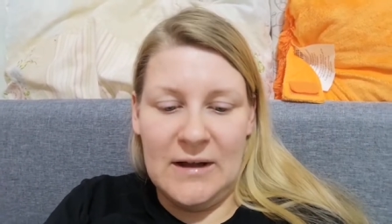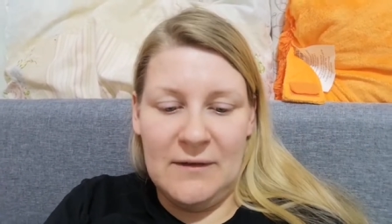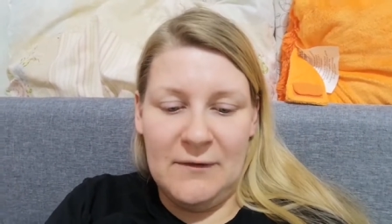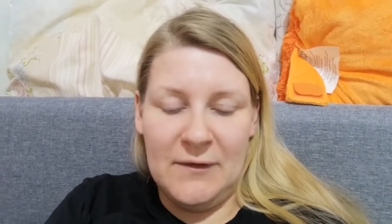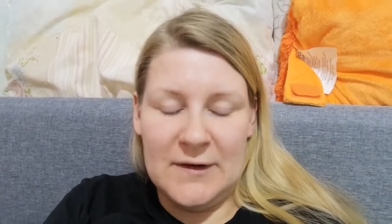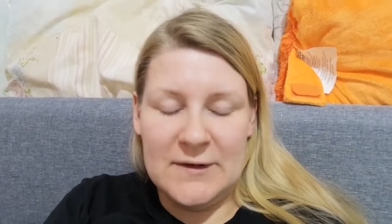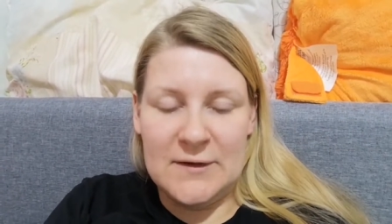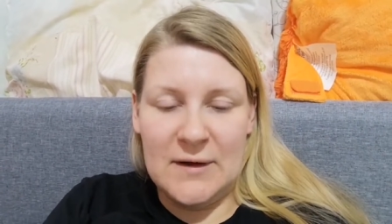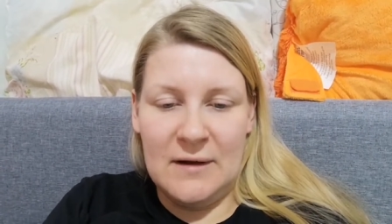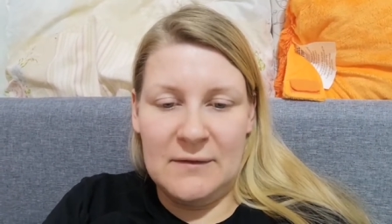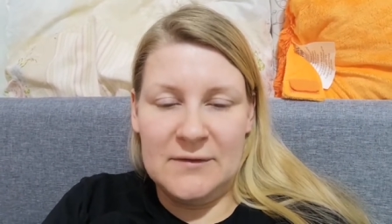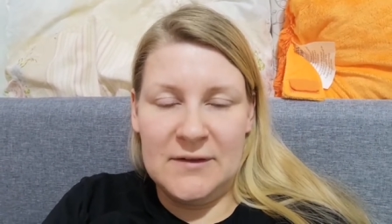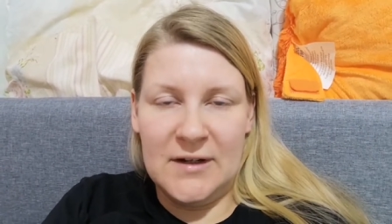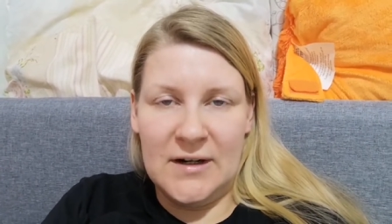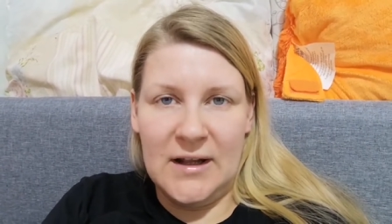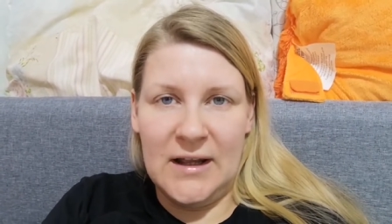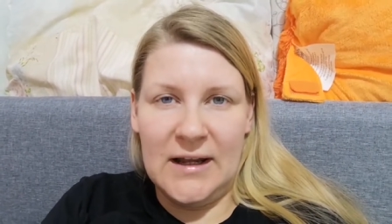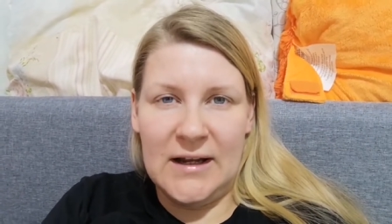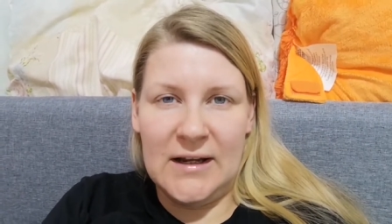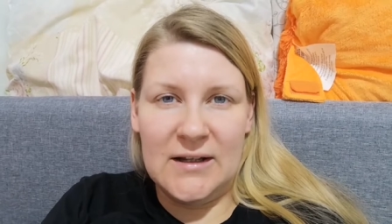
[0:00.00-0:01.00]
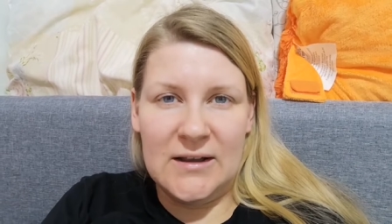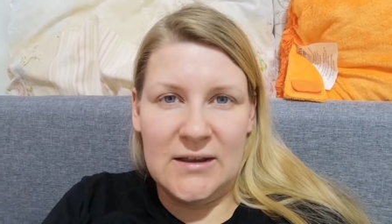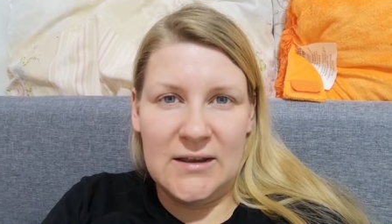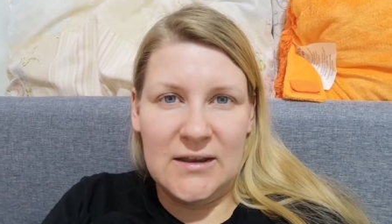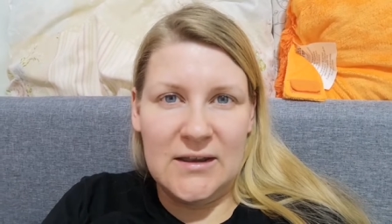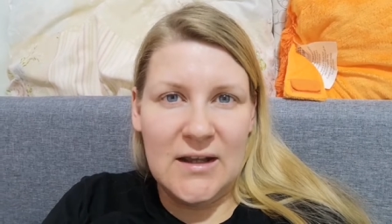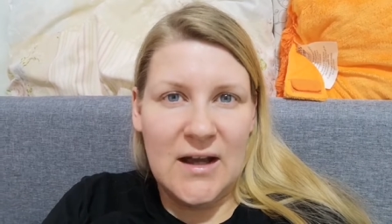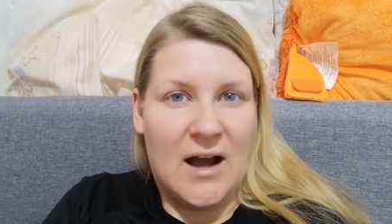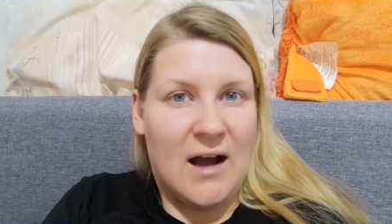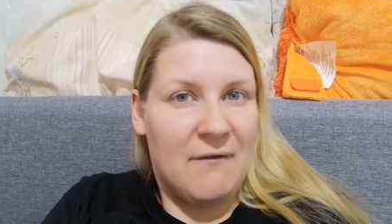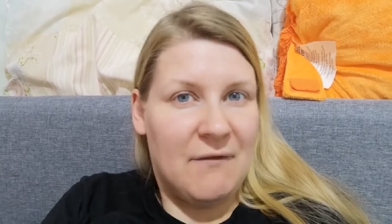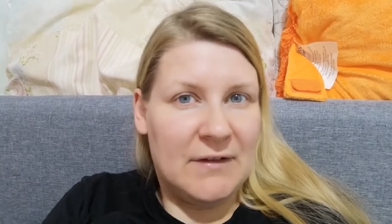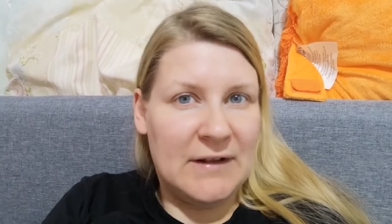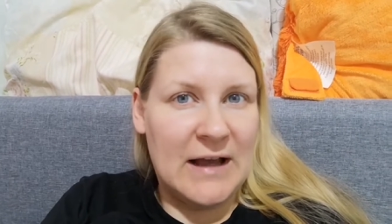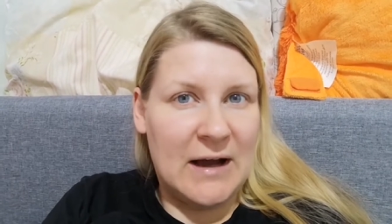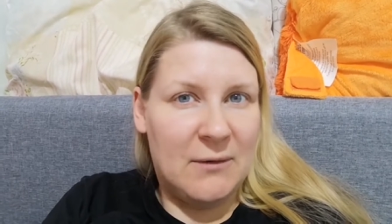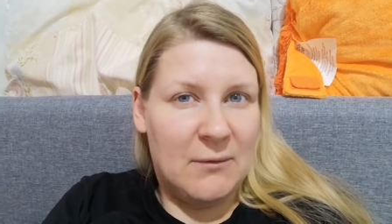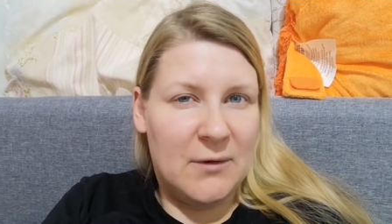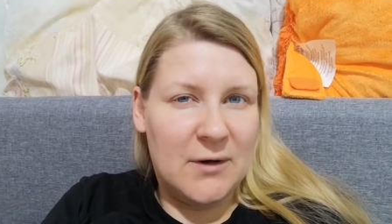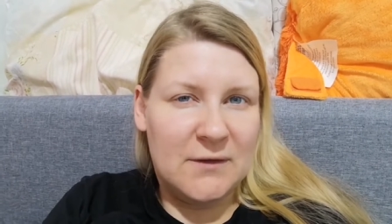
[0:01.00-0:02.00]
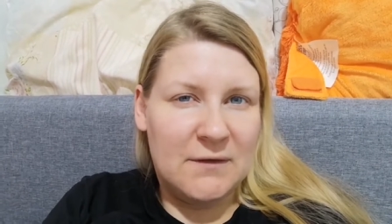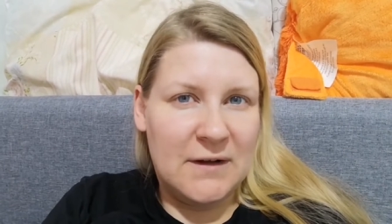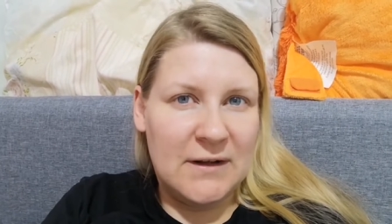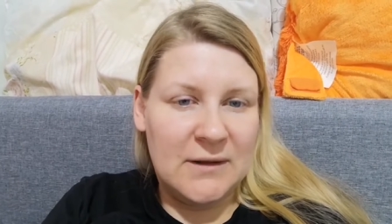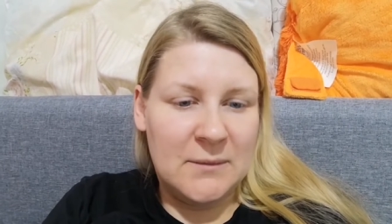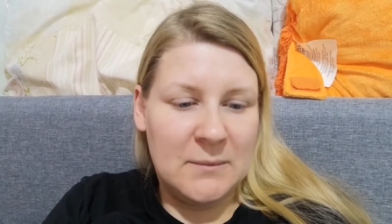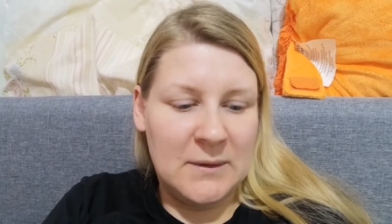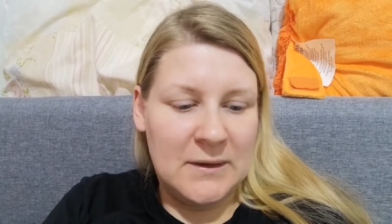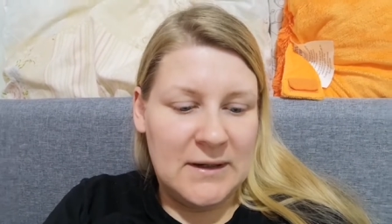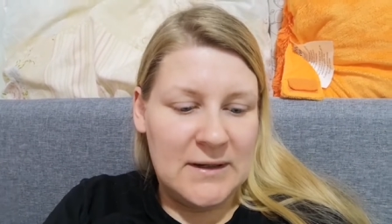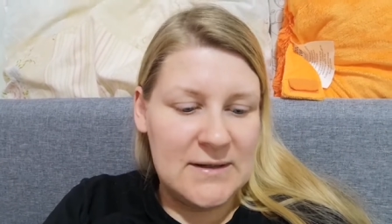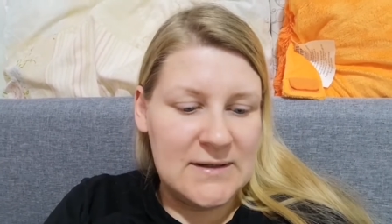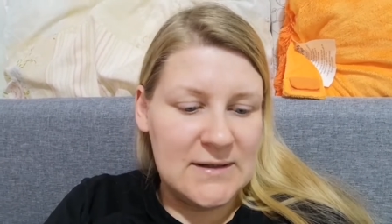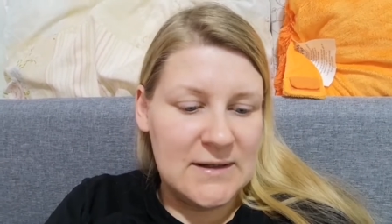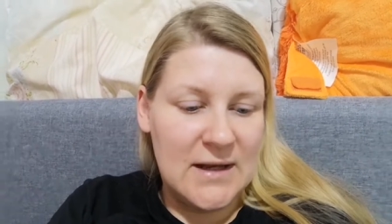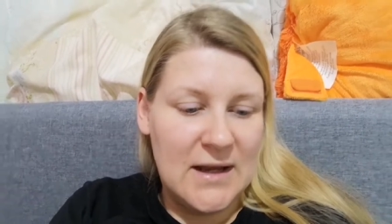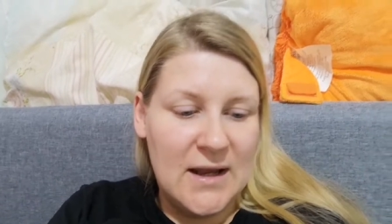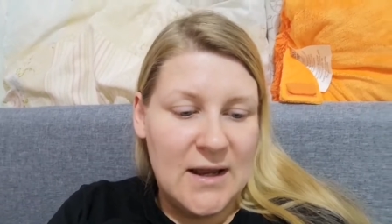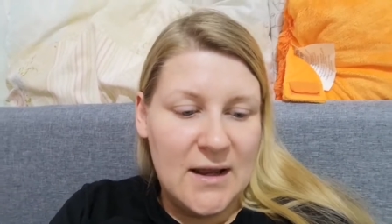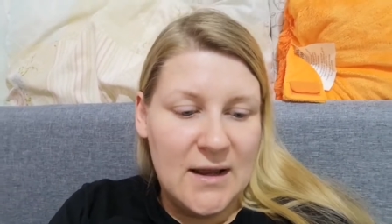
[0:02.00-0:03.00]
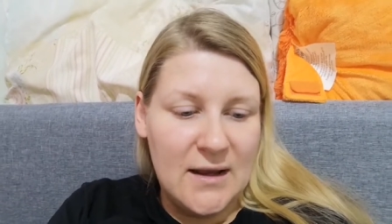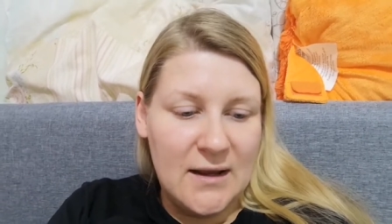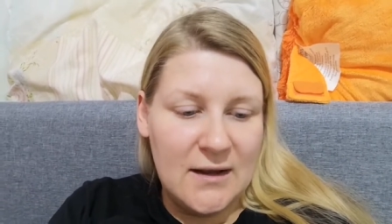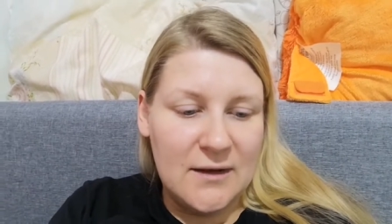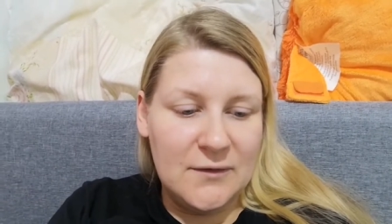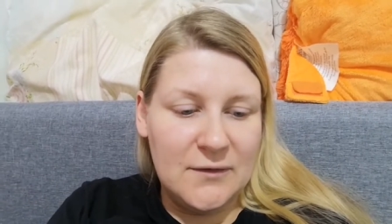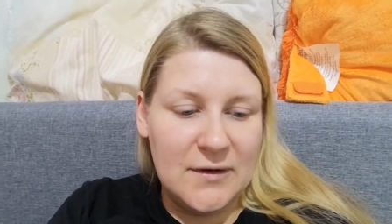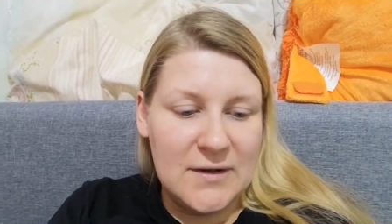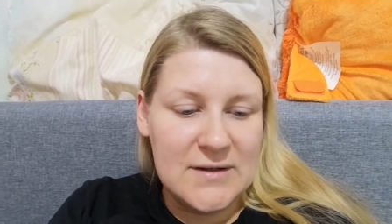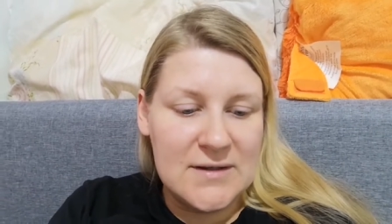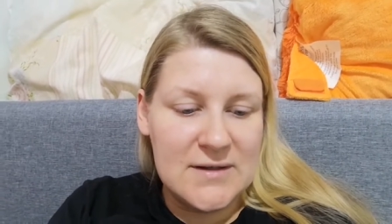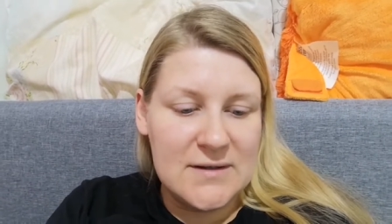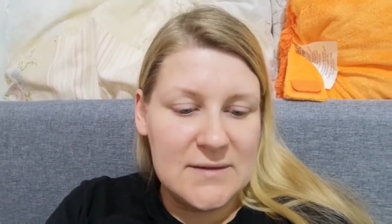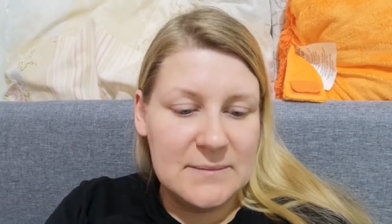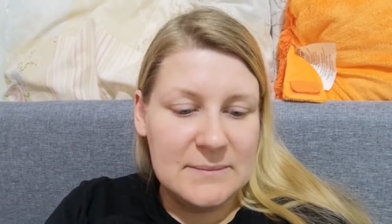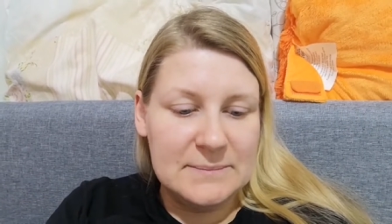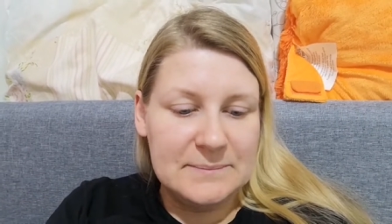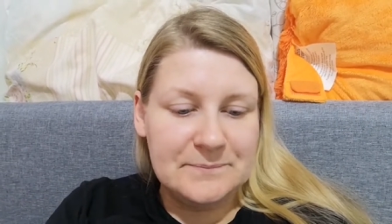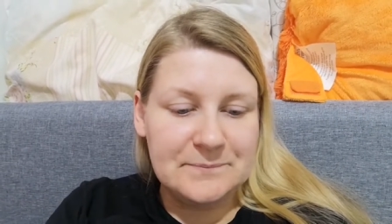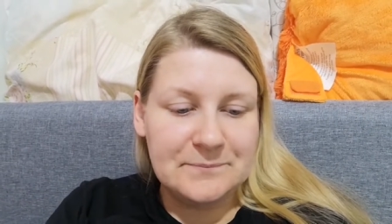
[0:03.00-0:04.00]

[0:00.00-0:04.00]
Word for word: I think so after like half an hour, twenty minutes, it was.